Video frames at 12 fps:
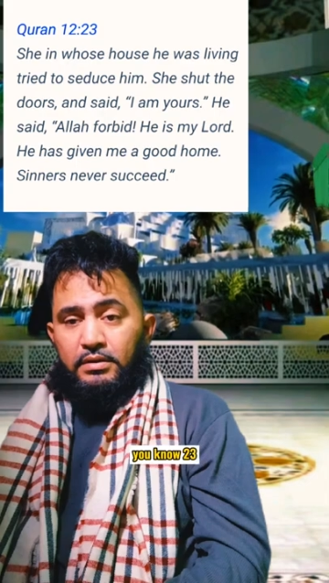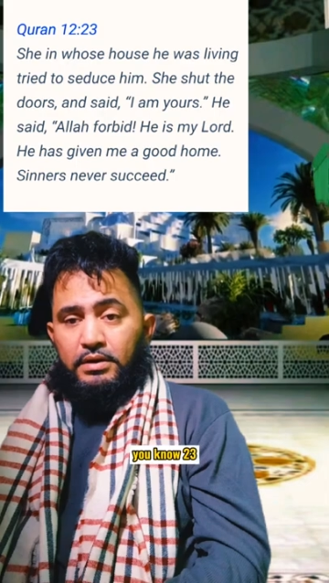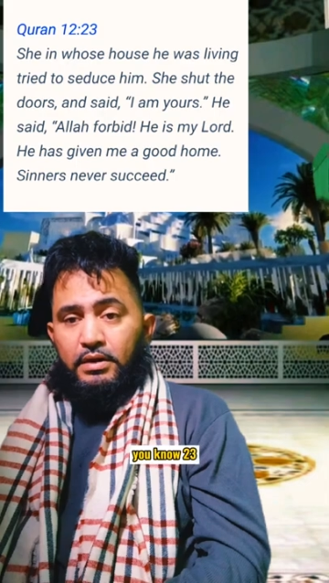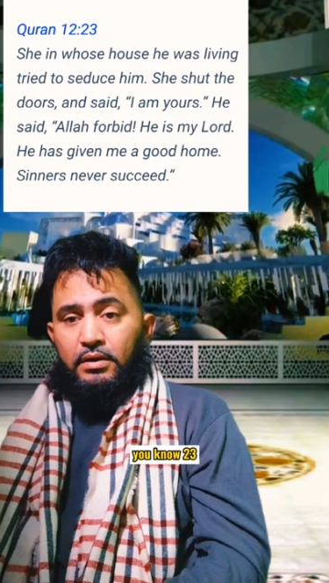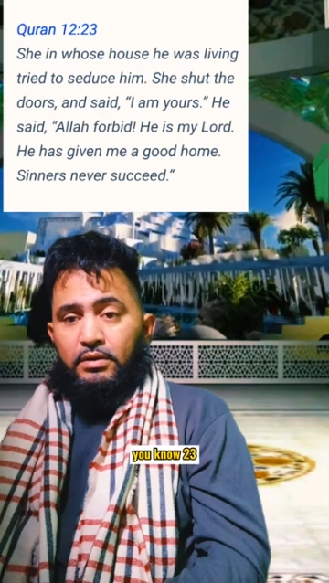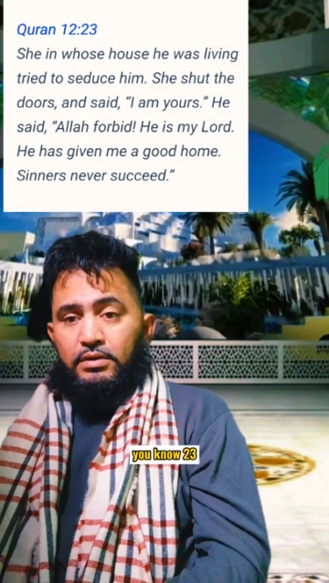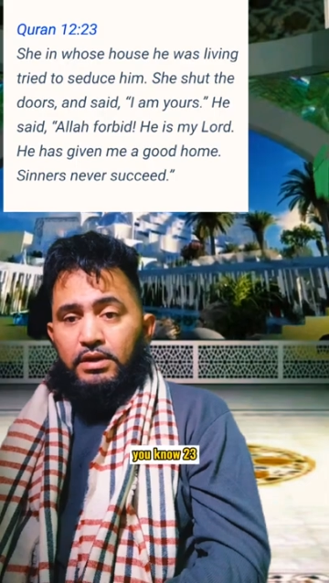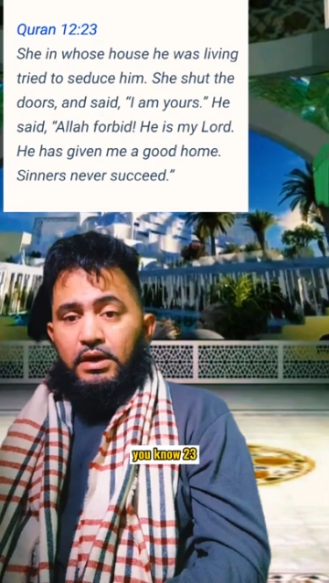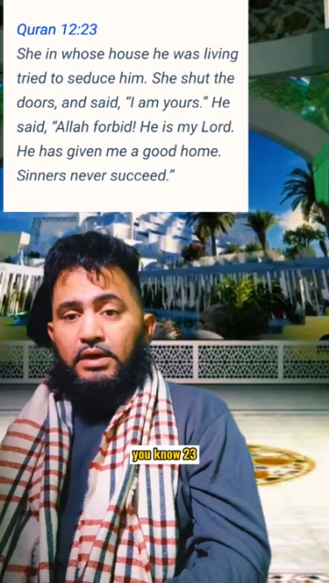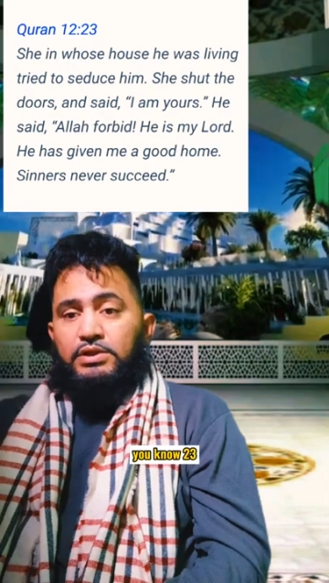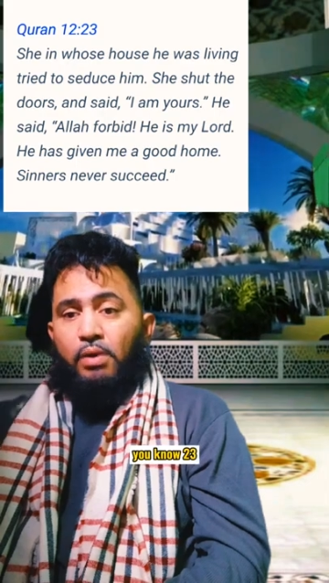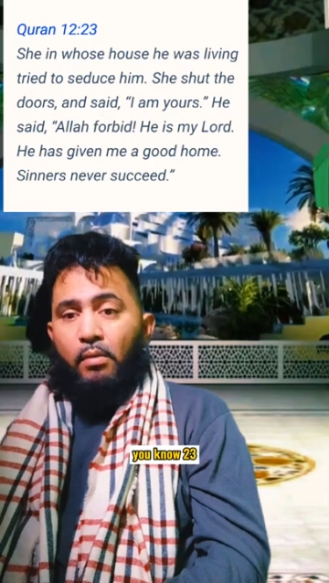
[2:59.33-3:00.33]
you
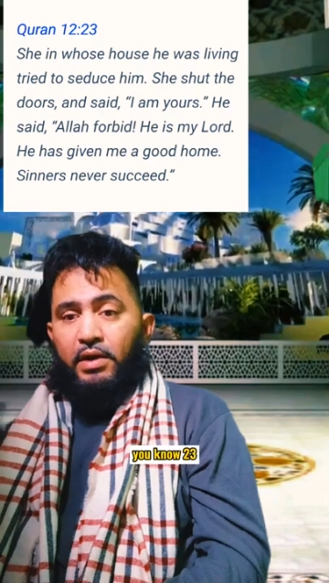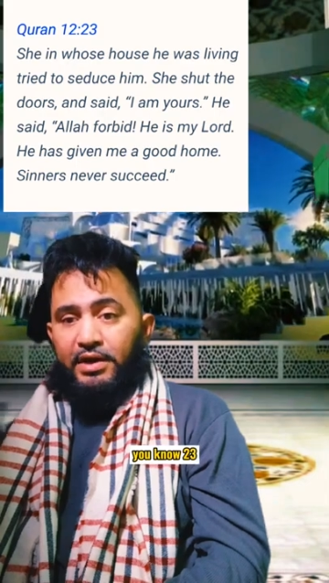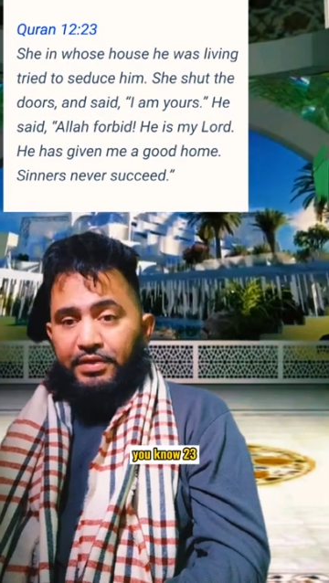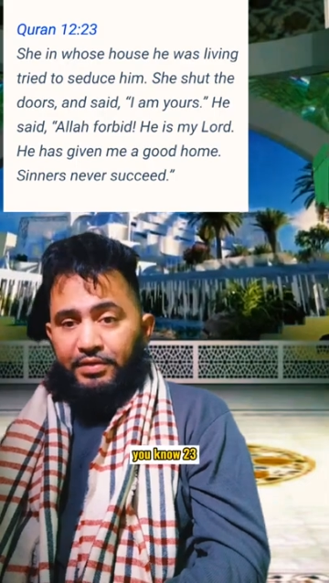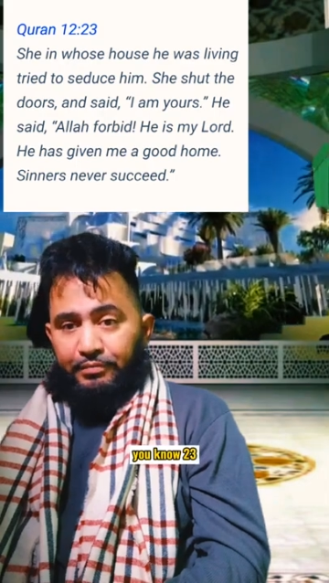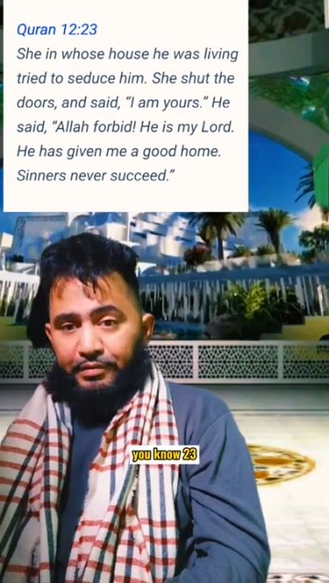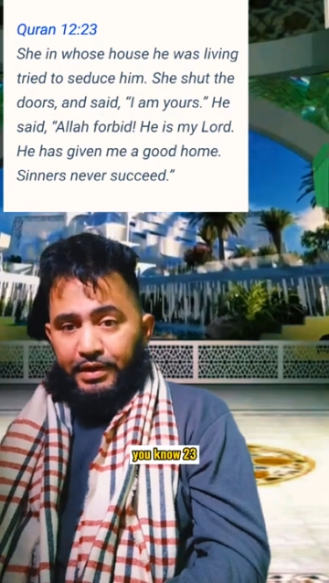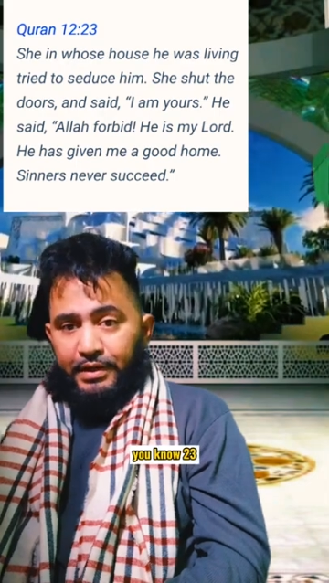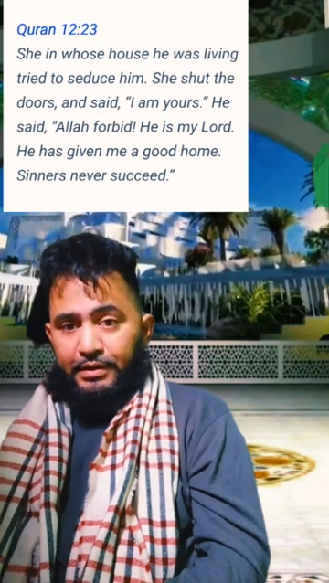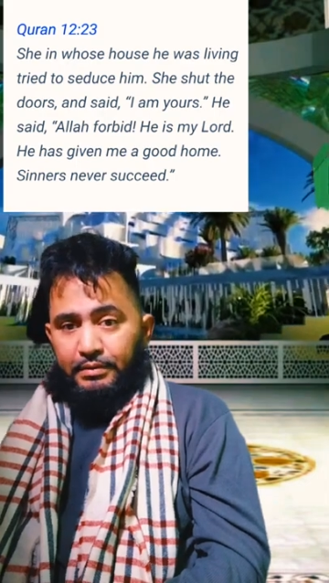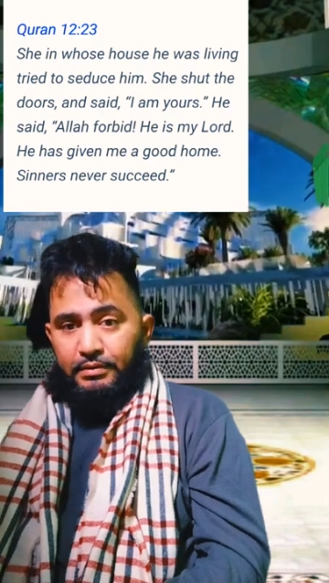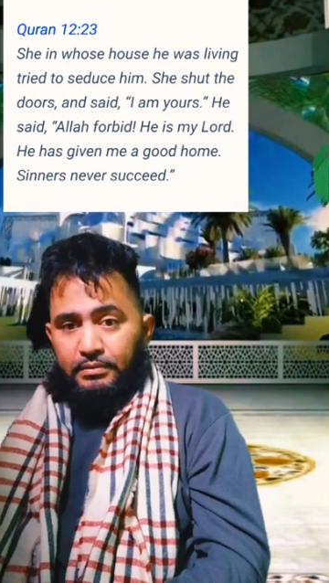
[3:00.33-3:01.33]
know, 23.
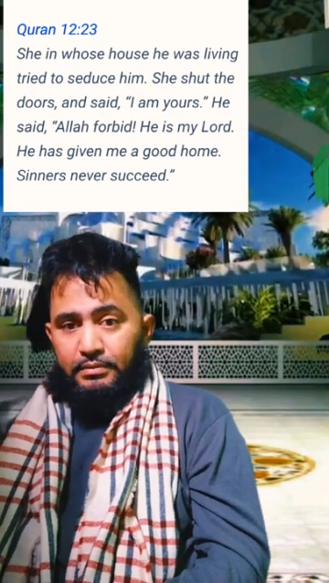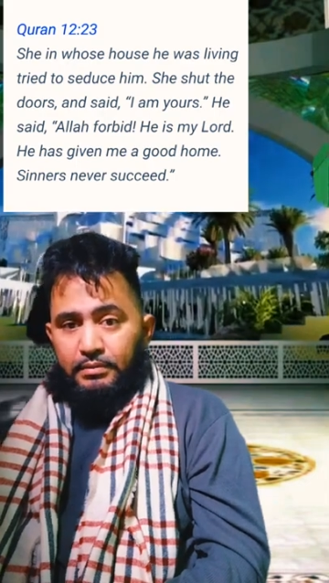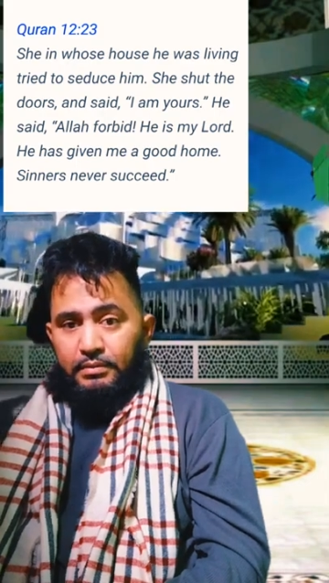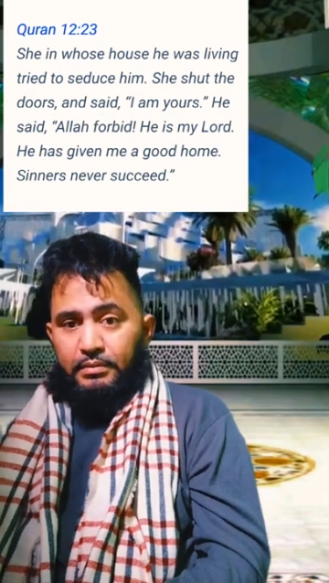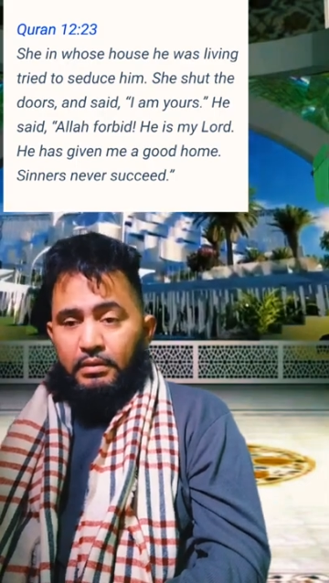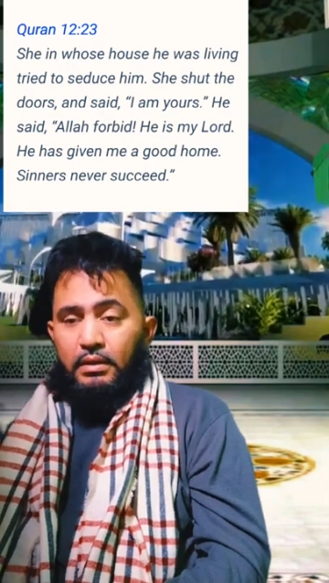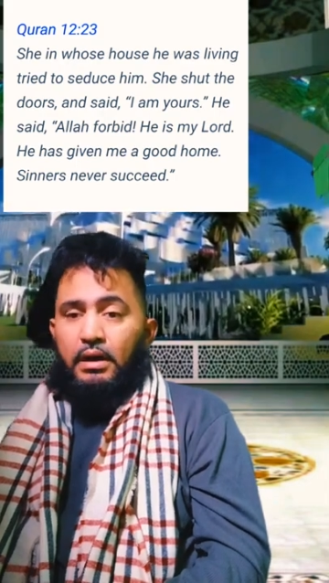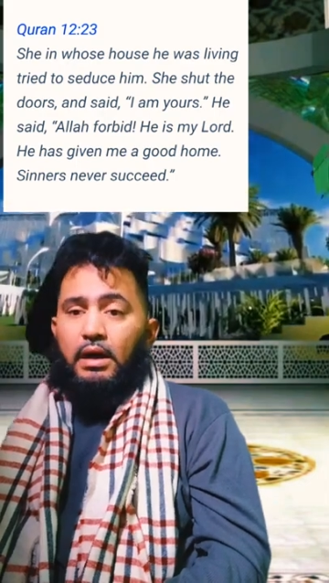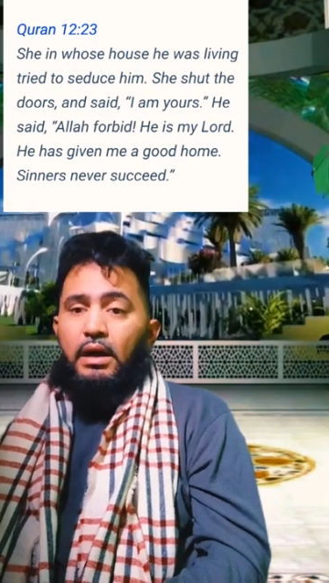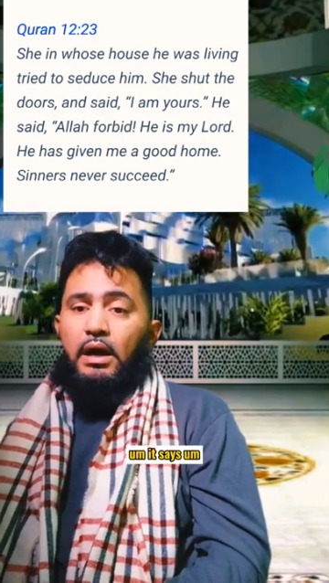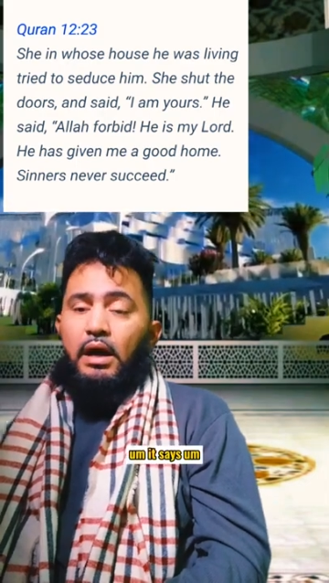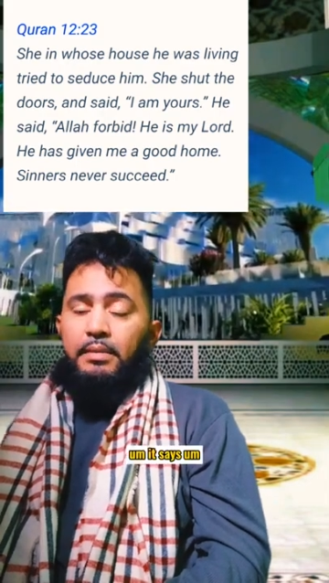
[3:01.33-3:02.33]

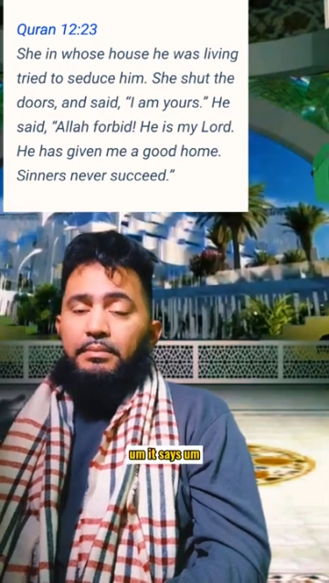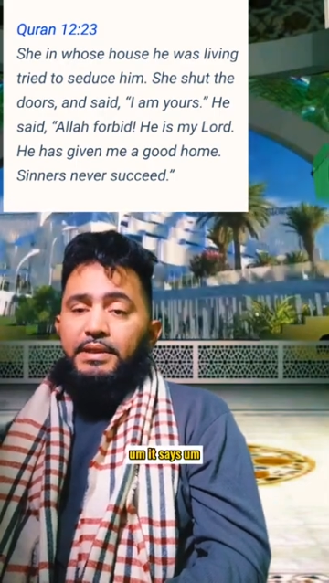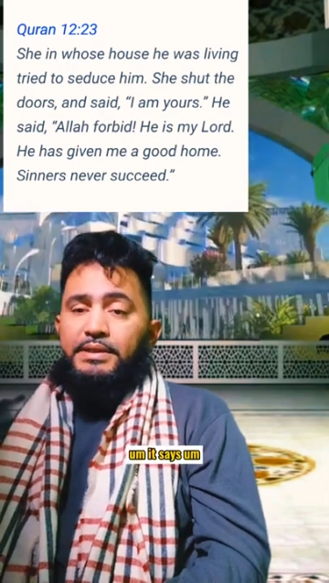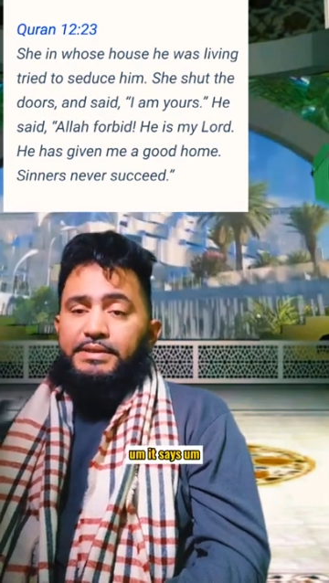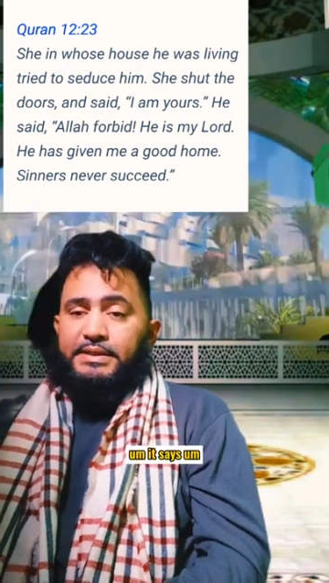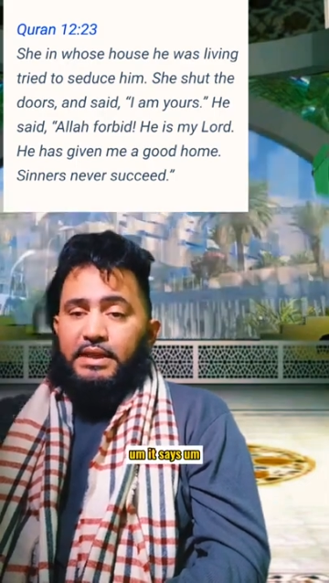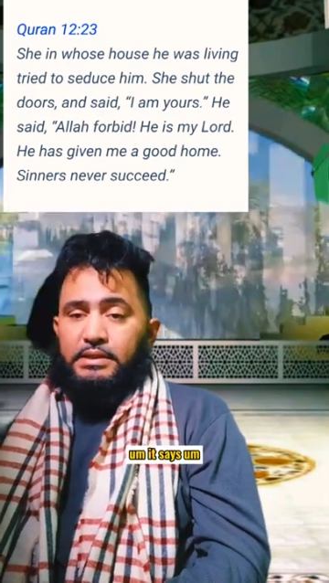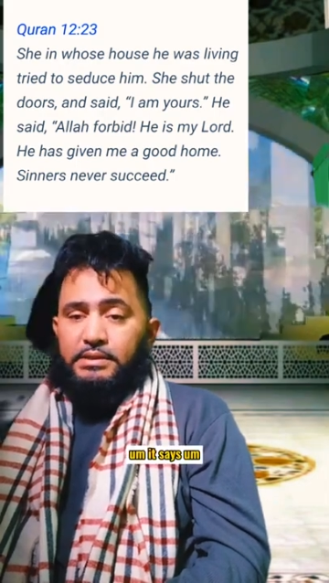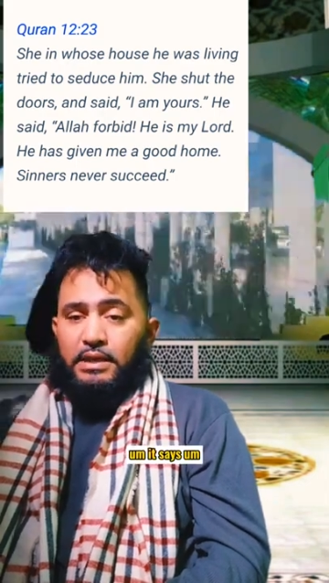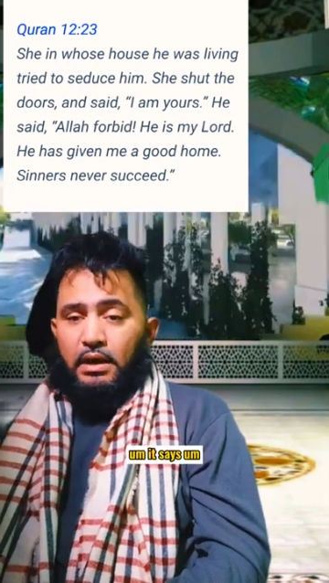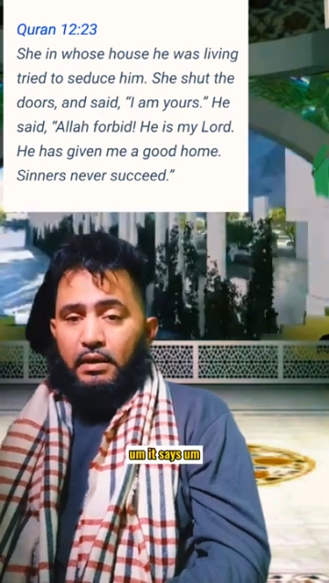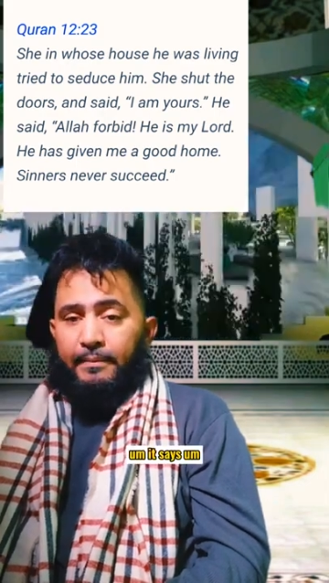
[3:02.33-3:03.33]
Um, it
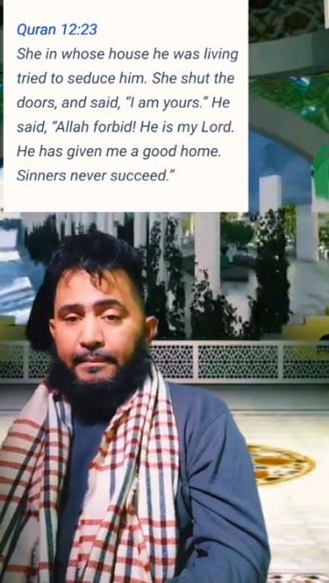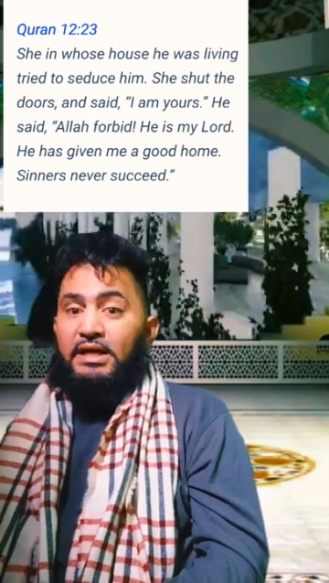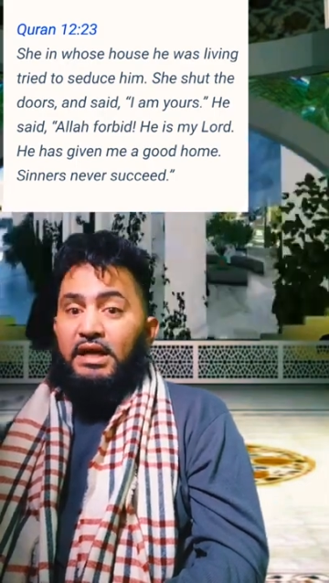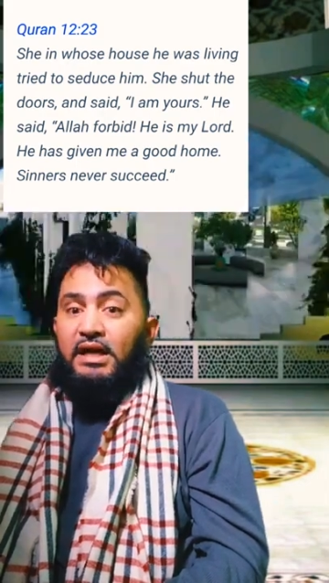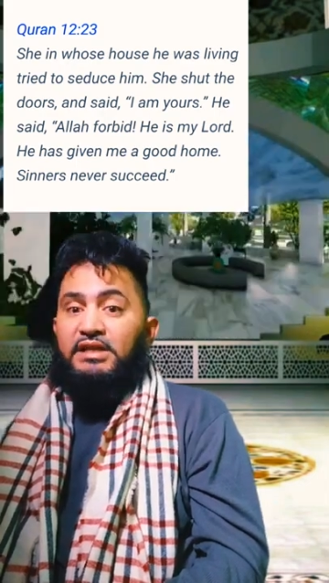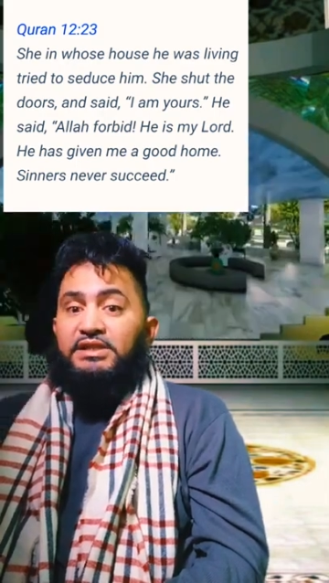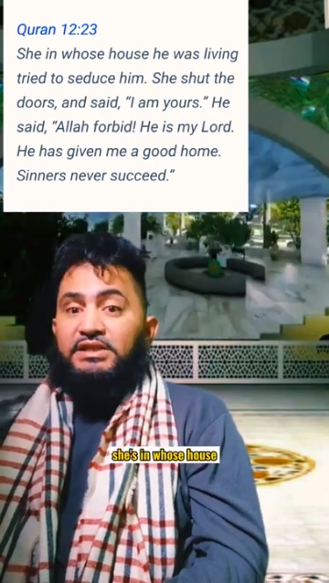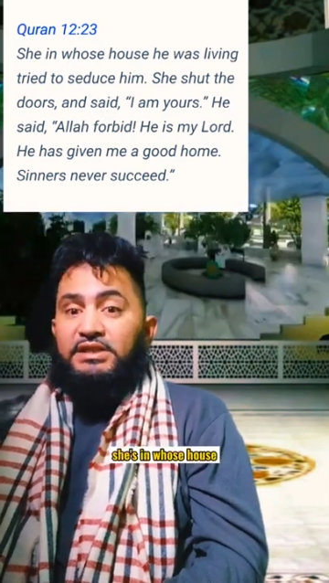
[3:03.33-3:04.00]
says, um, uh,